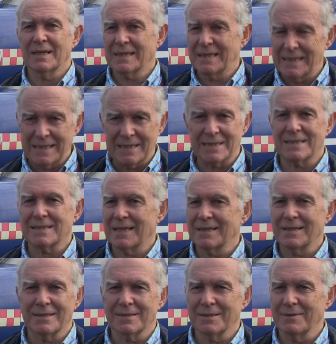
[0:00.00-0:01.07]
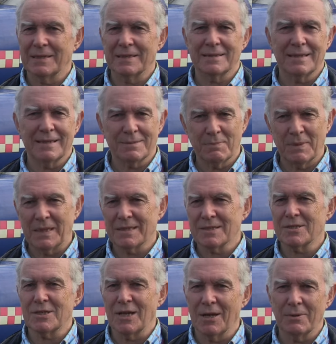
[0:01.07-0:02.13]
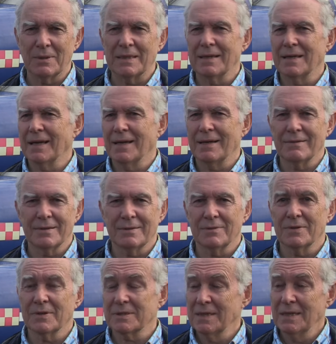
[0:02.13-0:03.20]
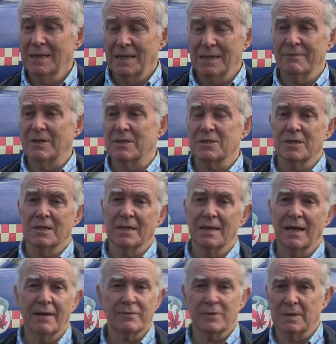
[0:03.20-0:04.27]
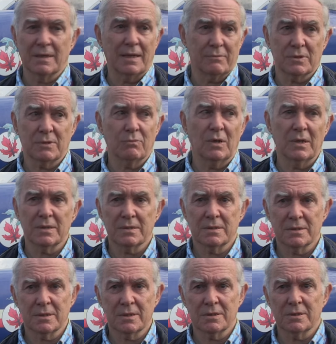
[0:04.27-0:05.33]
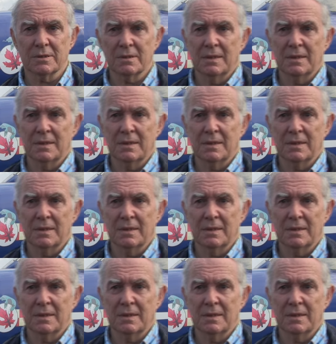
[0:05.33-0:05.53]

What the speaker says: I can't settle to it, this being slow in the air and all this. And eventually he left, and that was a wise decision.